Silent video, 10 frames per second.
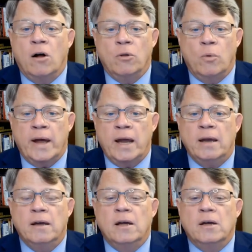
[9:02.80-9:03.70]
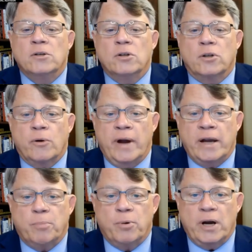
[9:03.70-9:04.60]
the way to the Great
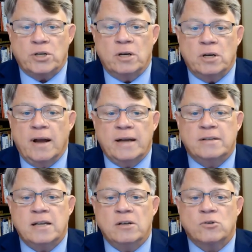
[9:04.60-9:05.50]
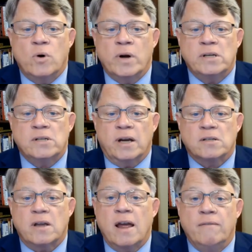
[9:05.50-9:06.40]
Depression in
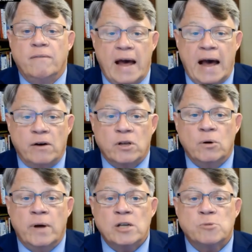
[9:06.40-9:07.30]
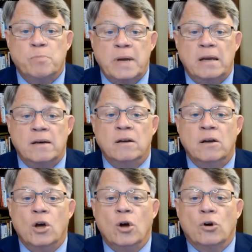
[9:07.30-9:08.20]
1926, and value has beaten
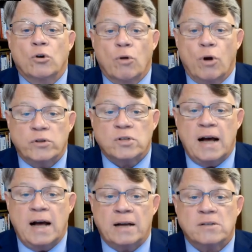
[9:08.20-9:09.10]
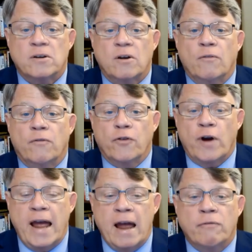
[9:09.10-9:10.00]
growth stocks
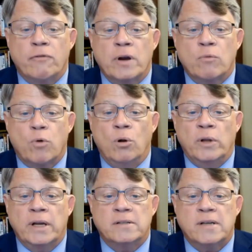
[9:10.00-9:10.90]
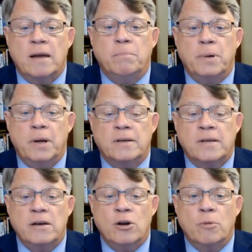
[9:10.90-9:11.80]
for every rolling
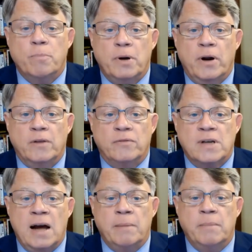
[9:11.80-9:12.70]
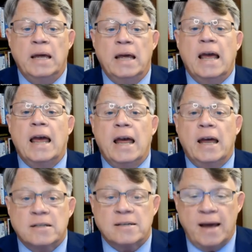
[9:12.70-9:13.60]
10-year period of time,
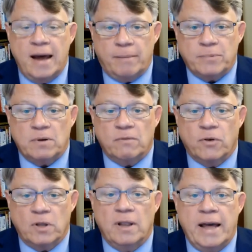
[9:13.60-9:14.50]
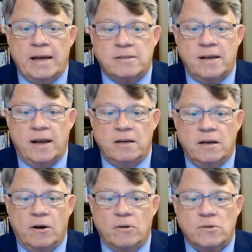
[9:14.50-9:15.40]
except for the last 10
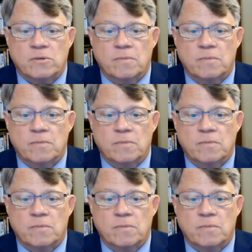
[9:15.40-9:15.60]
years.